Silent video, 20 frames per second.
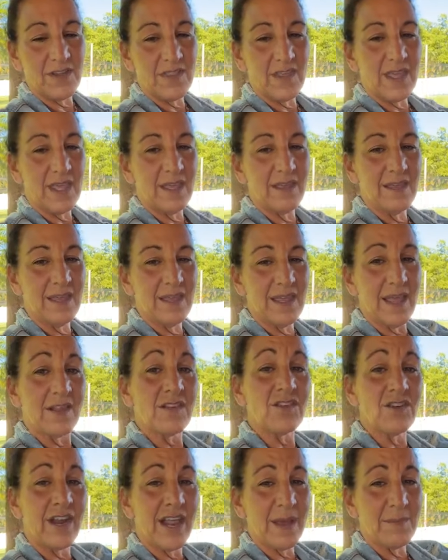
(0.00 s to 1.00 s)
did everything
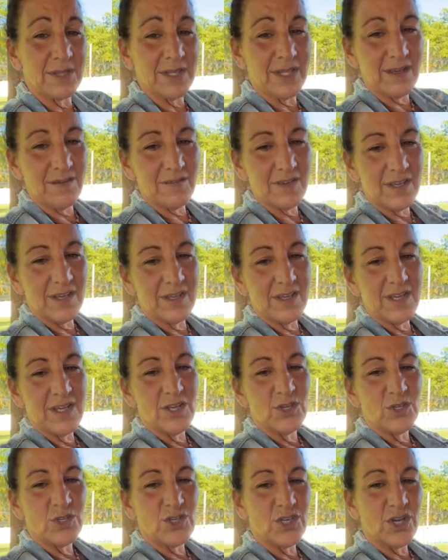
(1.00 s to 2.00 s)
yesterday, I believe.
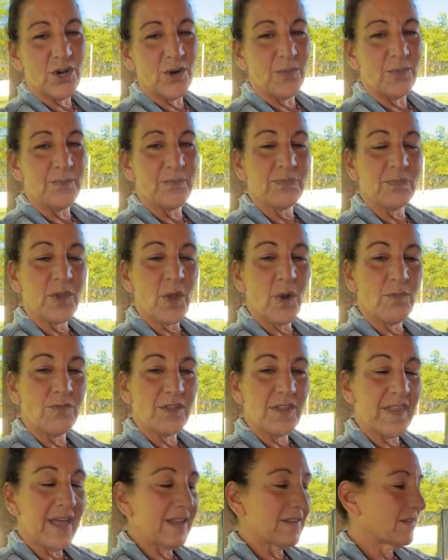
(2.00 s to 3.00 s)
So
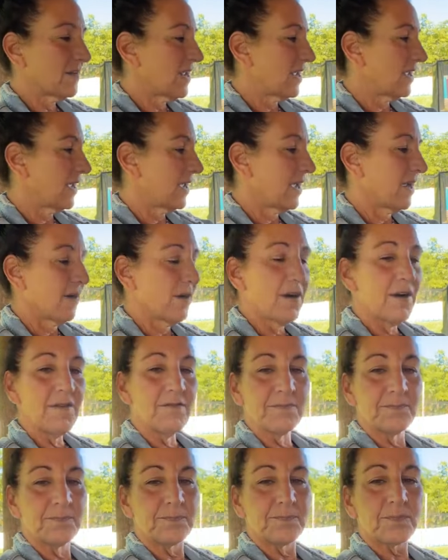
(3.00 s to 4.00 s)
hopefully that's taken care
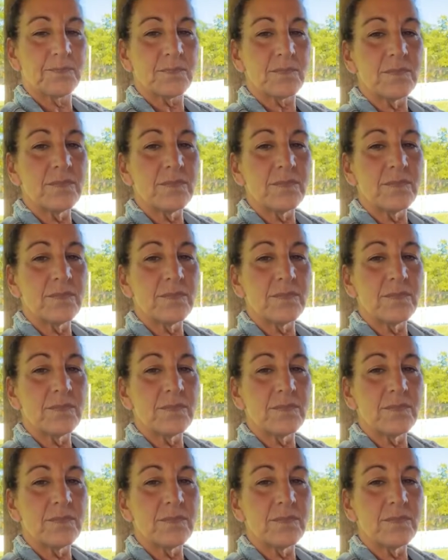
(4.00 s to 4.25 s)
of.